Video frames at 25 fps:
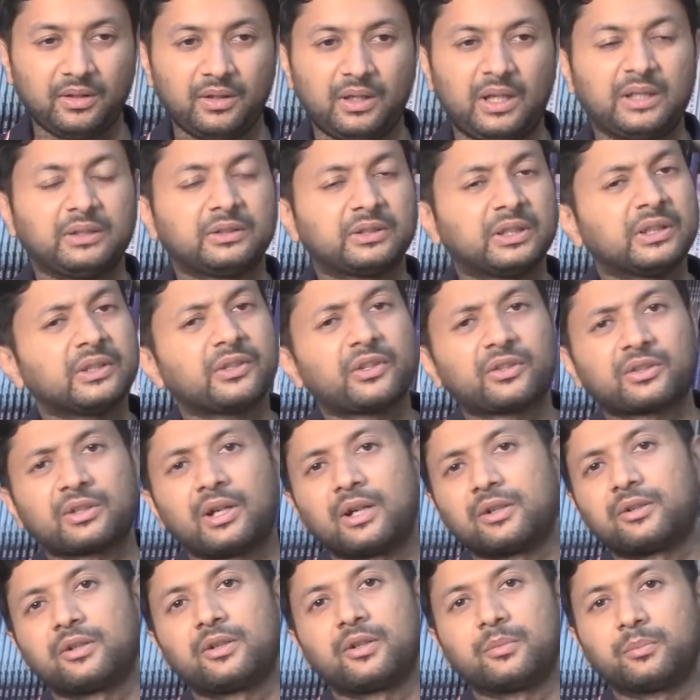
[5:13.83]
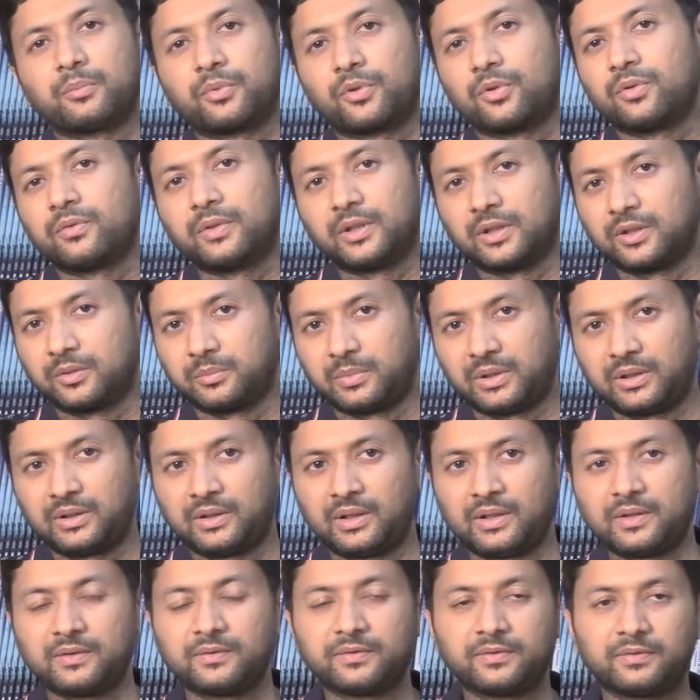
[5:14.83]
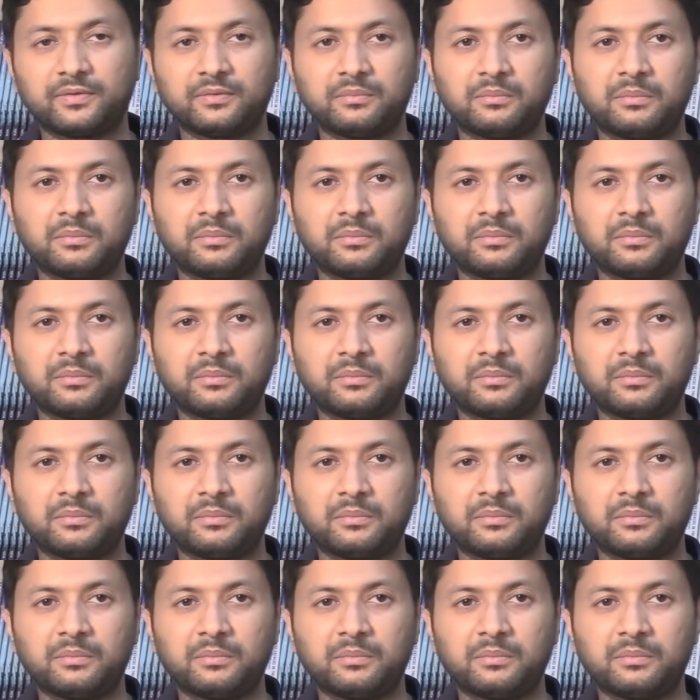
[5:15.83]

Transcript: And things started improving in my life.